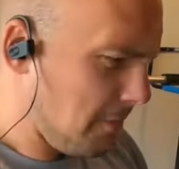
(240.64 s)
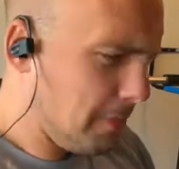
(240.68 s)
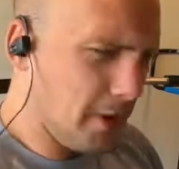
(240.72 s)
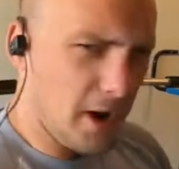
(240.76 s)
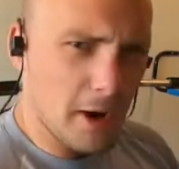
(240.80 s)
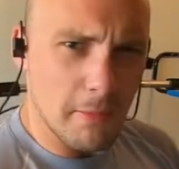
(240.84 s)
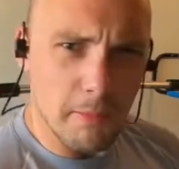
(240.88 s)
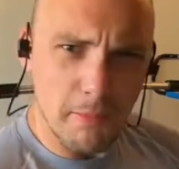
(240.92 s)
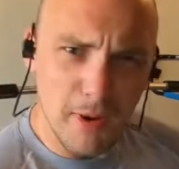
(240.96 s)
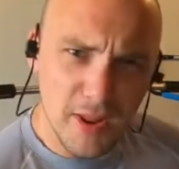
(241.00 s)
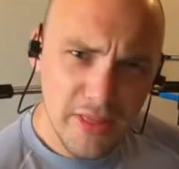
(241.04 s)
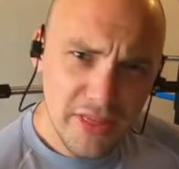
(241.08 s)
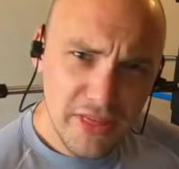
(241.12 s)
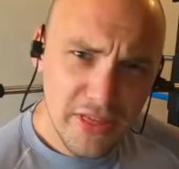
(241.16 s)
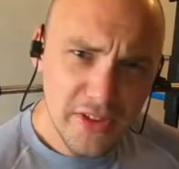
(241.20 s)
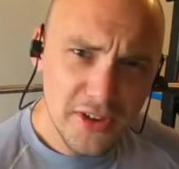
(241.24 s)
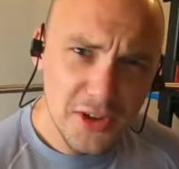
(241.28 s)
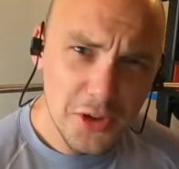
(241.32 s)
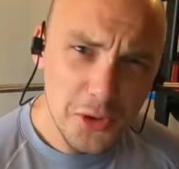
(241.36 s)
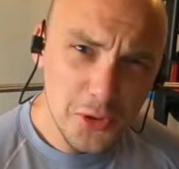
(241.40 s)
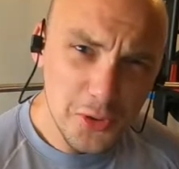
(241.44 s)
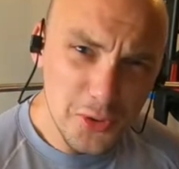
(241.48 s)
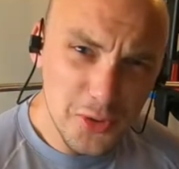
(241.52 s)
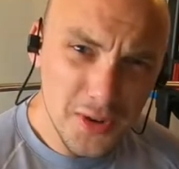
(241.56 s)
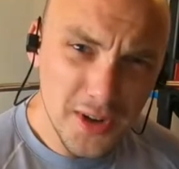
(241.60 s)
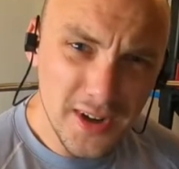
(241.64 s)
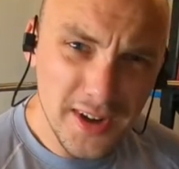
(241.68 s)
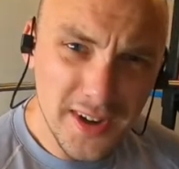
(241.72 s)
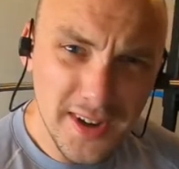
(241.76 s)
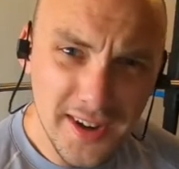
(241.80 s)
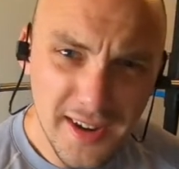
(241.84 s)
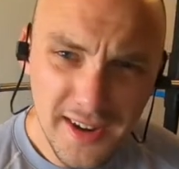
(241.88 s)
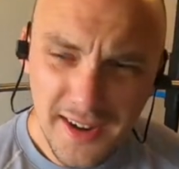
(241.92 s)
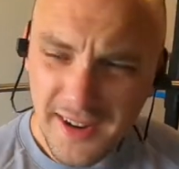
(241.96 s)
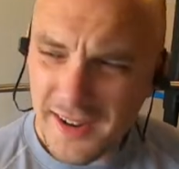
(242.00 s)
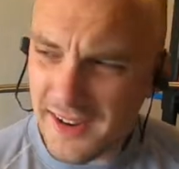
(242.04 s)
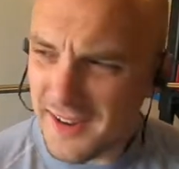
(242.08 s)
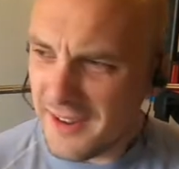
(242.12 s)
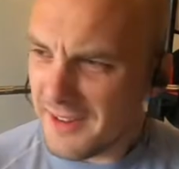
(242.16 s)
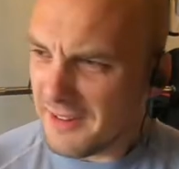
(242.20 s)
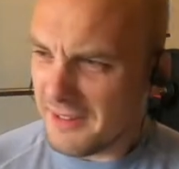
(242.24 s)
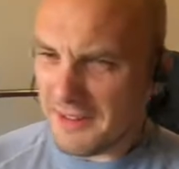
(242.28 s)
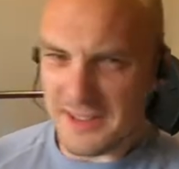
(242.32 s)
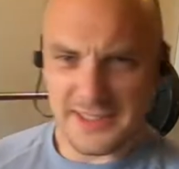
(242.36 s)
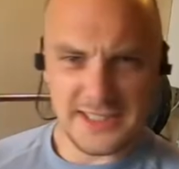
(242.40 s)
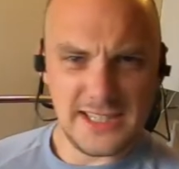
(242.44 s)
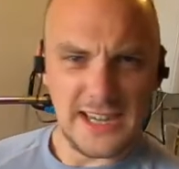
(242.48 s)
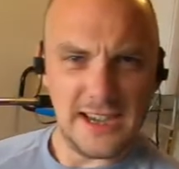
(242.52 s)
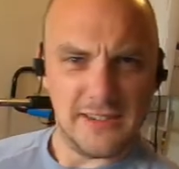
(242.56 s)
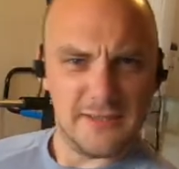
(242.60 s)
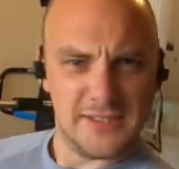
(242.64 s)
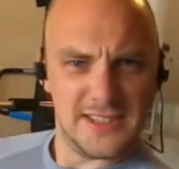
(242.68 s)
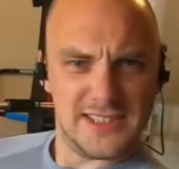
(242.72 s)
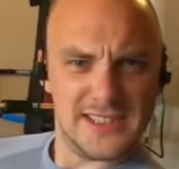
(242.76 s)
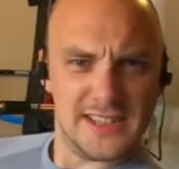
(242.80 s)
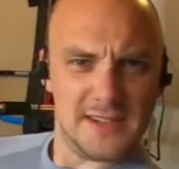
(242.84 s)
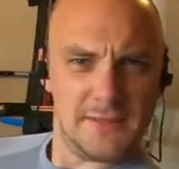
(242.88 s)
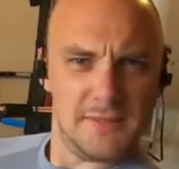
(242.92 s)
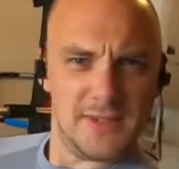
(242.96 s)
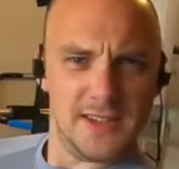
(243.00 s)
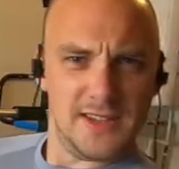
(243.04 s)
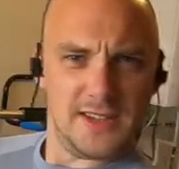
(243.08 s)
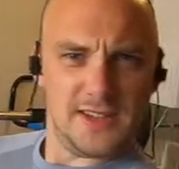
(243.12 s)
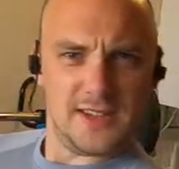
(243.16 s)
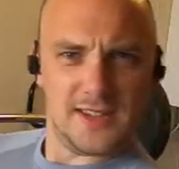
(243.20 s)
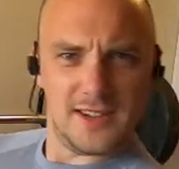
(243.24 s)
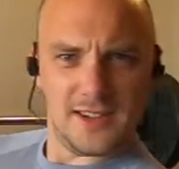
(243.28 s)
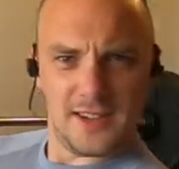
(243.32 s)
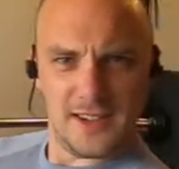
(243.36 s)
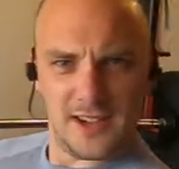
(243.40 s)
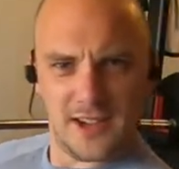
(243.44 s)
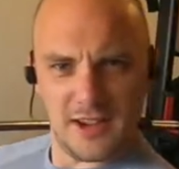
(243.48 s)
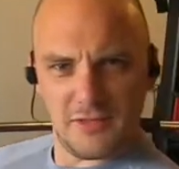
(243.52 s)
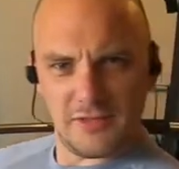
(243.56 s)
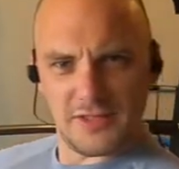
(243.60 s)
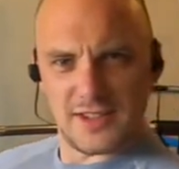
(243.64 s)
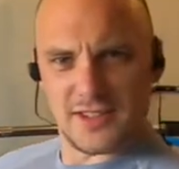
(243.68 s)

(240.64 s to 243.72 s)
about a month ago? And you haven't sent me a, a